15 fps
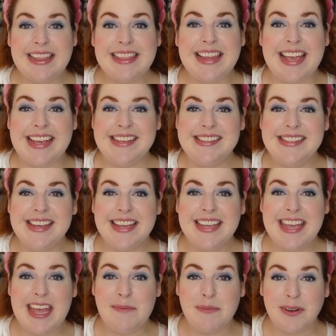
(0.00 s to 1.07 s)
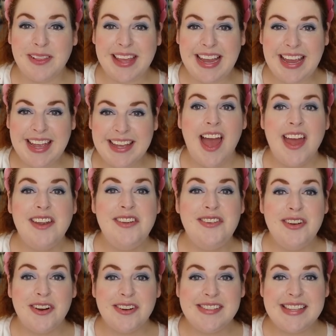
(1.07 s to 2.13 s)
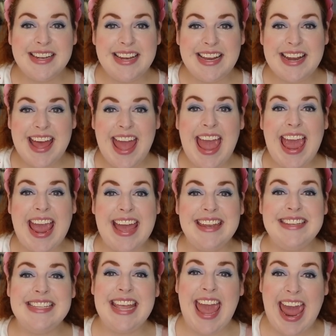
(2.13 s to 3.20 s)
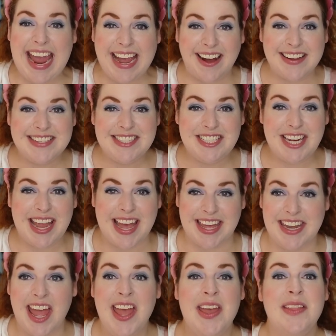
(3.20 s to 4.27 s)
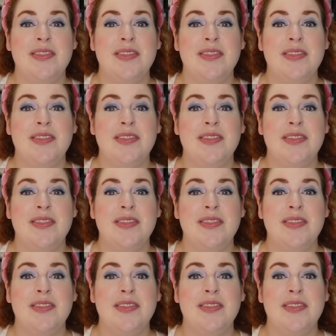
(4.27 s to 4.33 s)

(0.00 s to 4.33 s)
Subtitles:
Liz, Kimberly, Nurse Anita, and Chaos Chan.